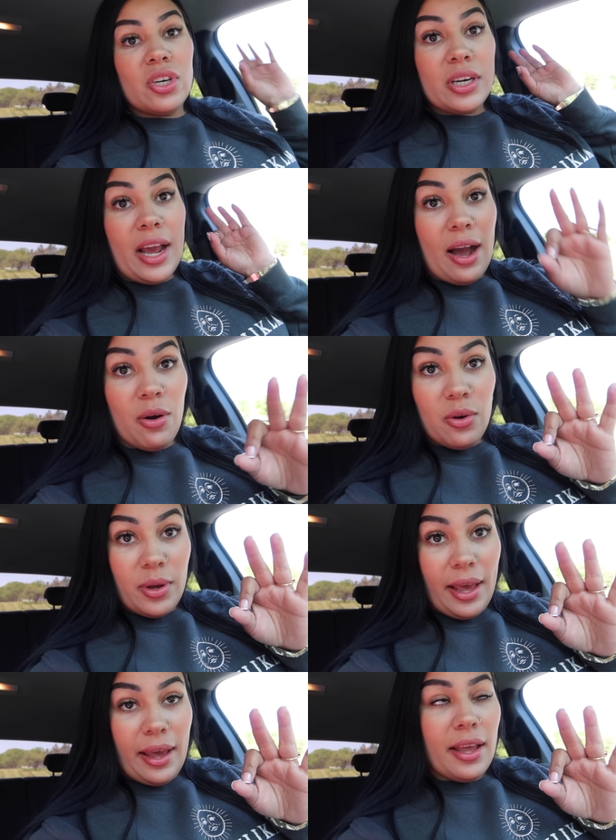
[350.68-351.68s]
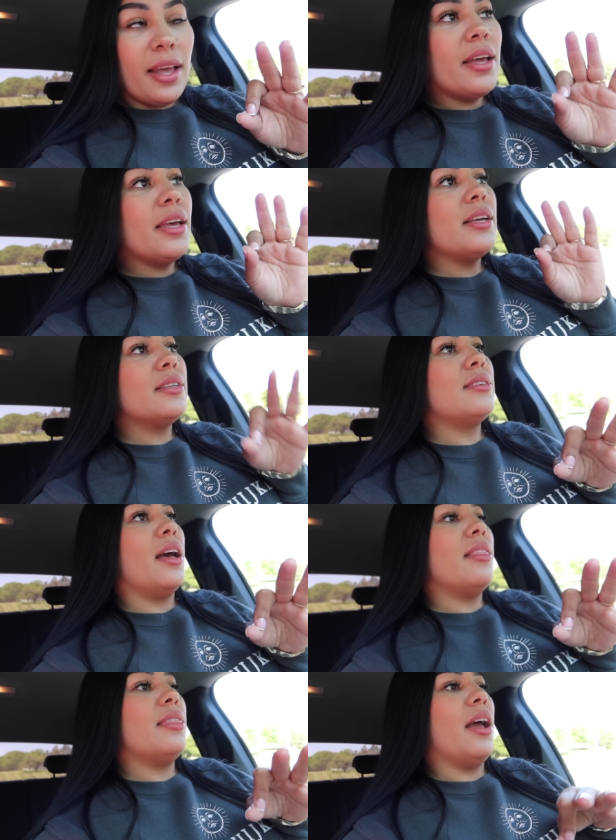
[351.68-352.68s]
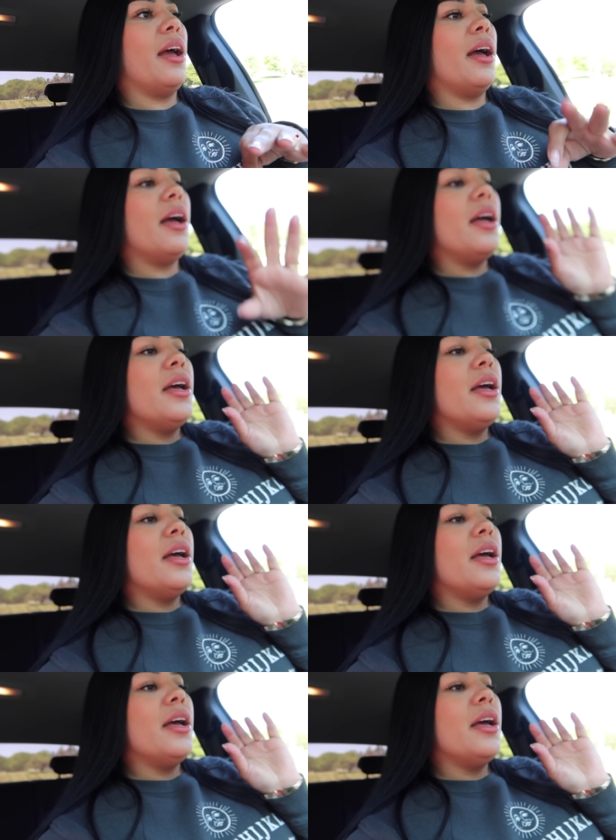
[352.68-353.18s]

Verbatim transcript: turned out okay. He said that